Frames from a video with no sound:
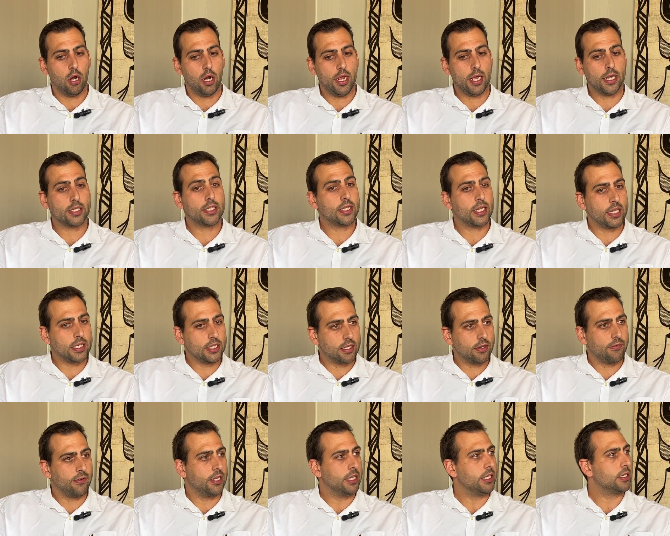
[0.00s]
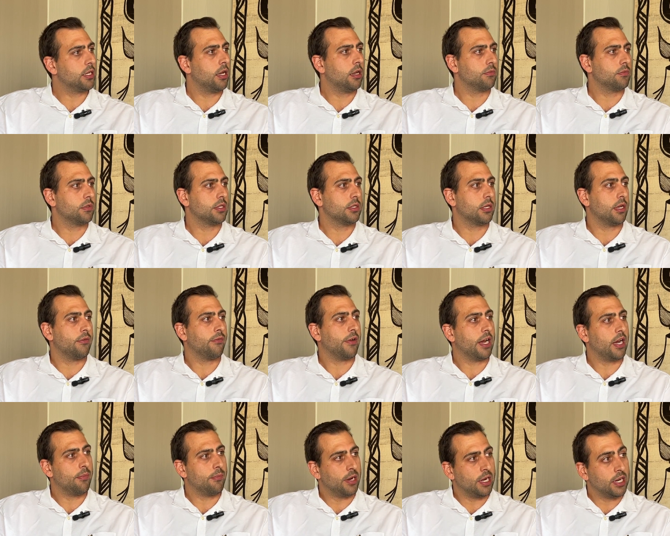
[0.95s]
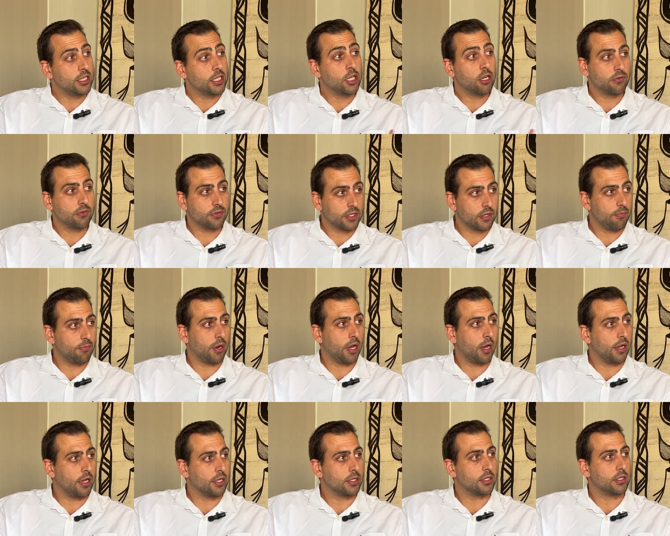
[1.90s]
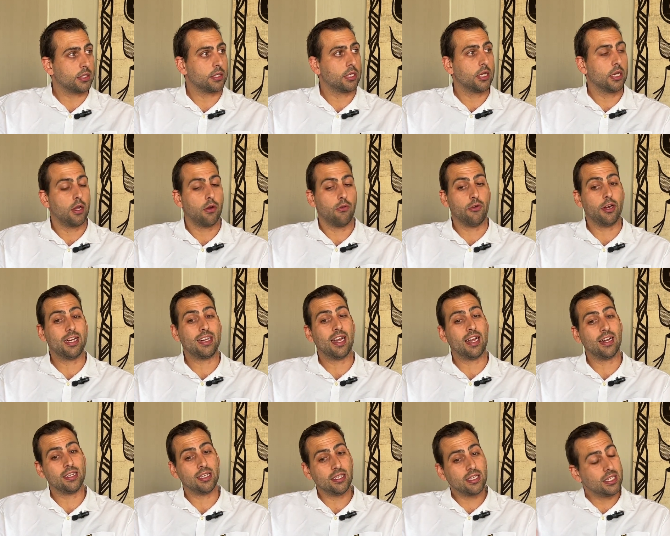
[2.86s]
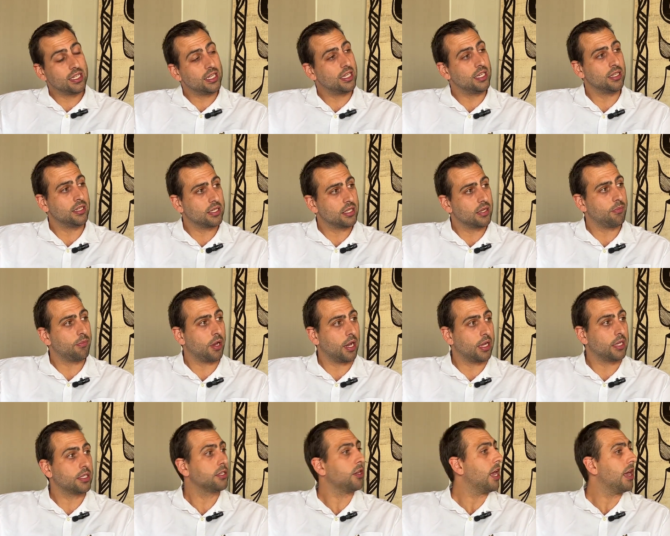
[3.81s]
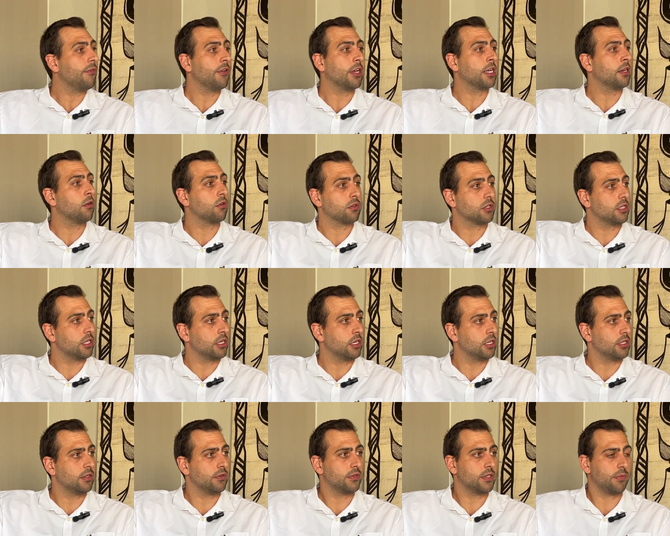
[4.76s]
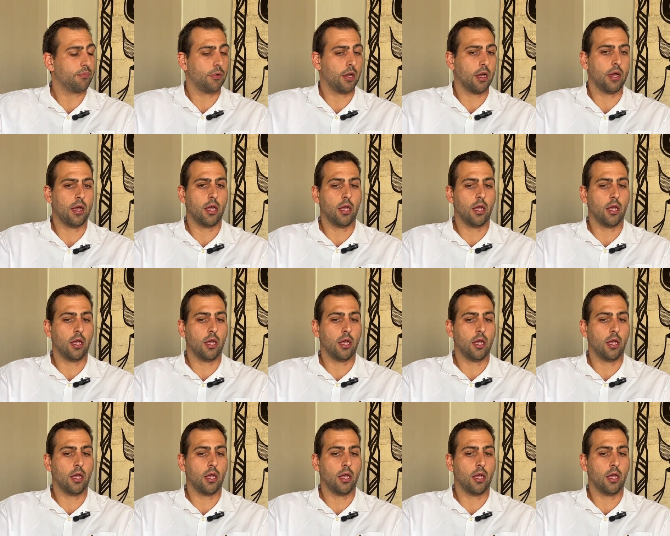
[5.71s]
Extensive lead times, availability of suppliers, redundancy in suppliers, so having an alternative supplier,